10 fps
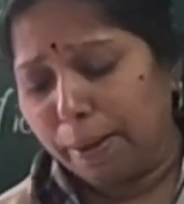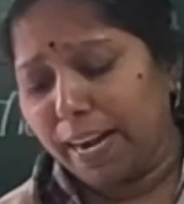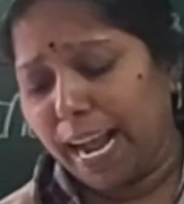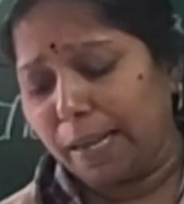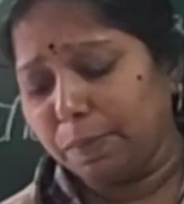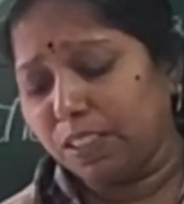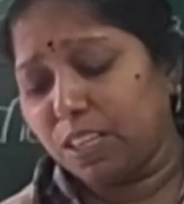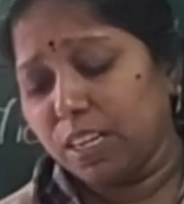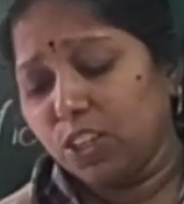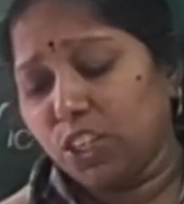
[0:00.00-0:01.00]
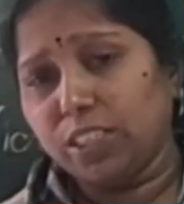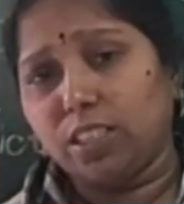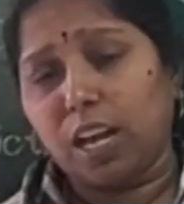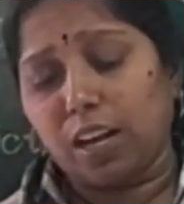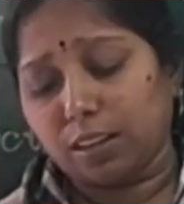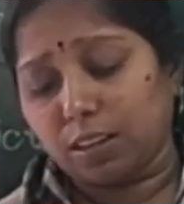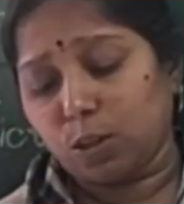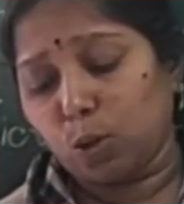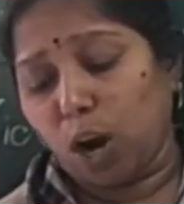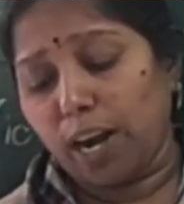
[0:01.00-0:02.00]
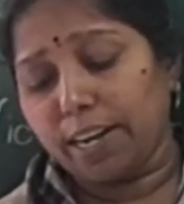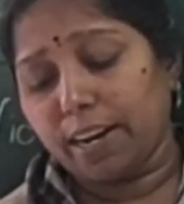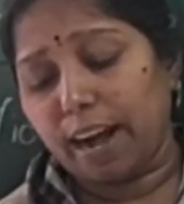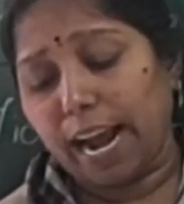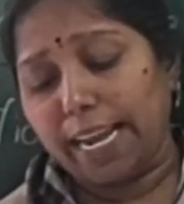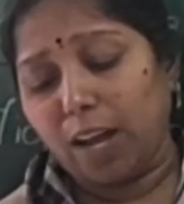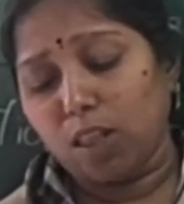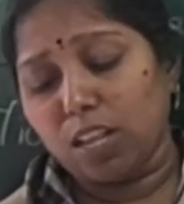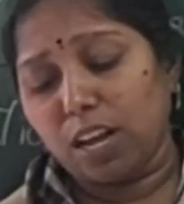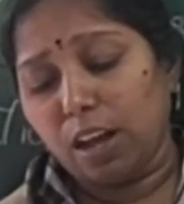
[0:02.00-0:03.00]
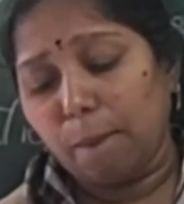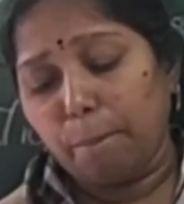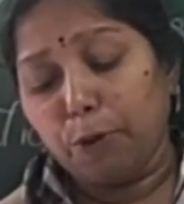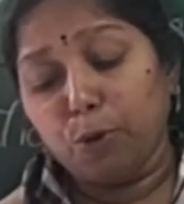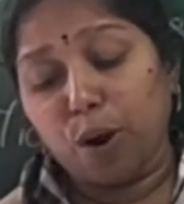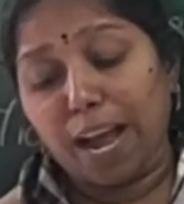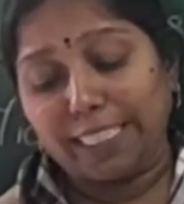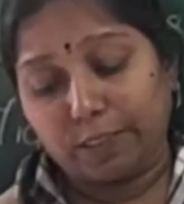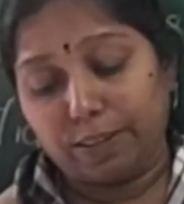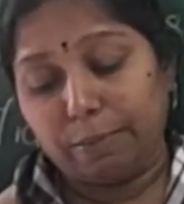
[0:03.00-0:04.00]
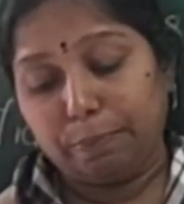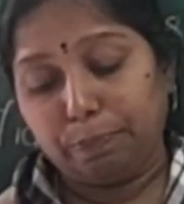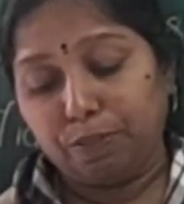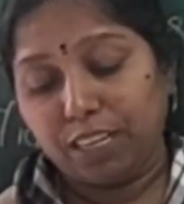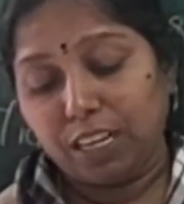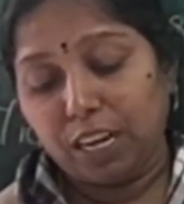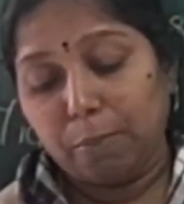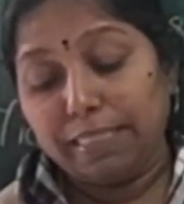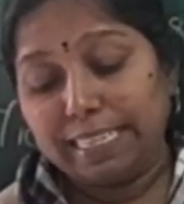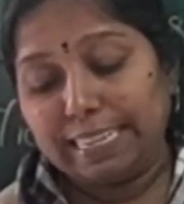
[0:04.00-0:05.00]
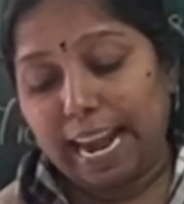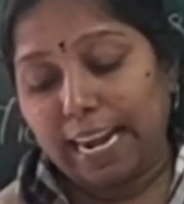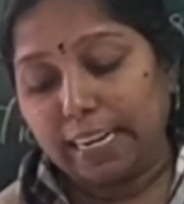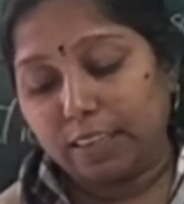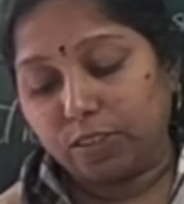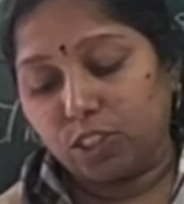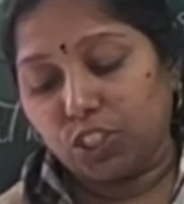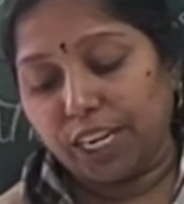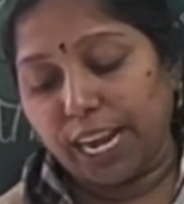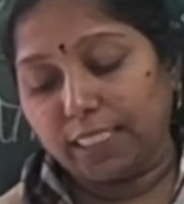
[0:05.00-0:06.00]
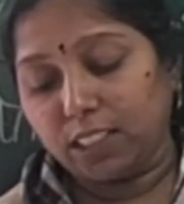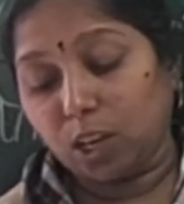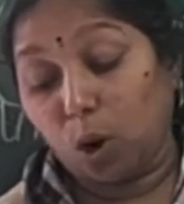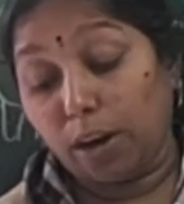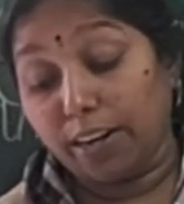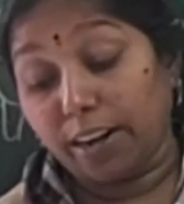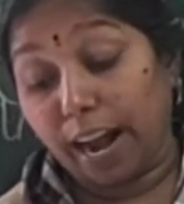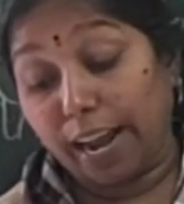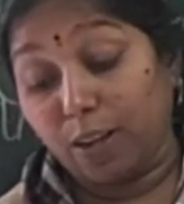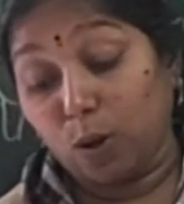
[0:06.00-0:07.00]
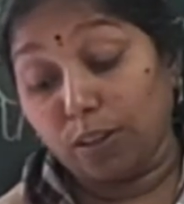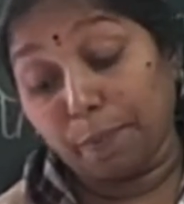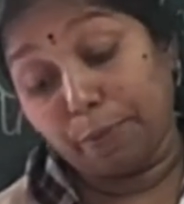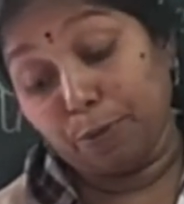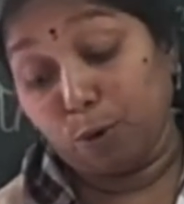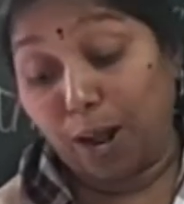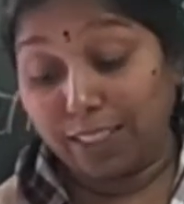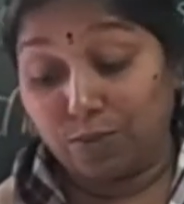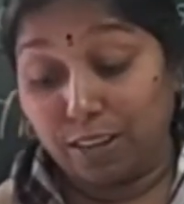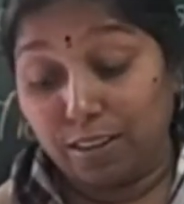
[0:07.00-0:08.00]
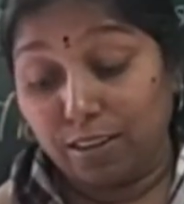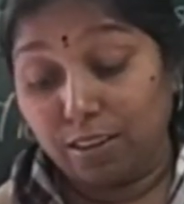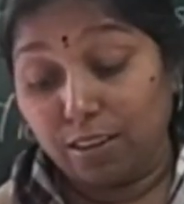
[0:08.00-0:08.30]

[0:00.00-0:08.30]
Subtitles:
perhaps she's got her eye on the bureau as well. Mrs. Lander, she has got her eye on the bureau as well.